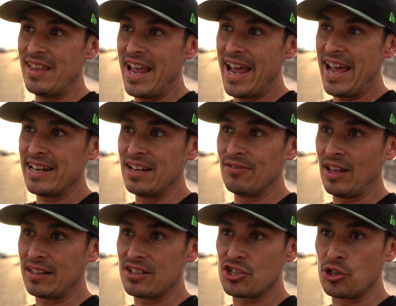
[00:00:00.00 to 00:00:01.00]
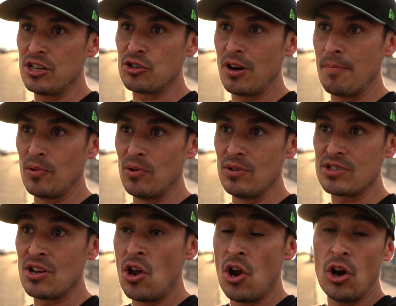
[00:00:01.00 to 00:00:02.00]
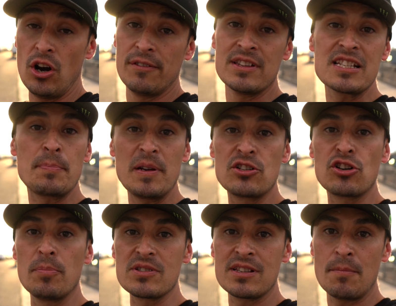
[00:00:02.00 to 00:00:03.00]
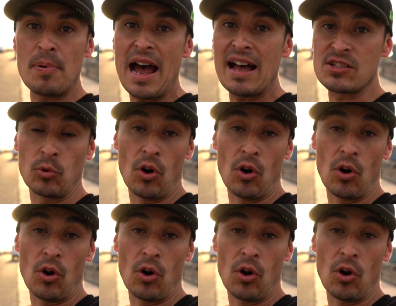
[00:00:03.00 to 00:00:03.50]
any of like the street triples or even the speed triples in the past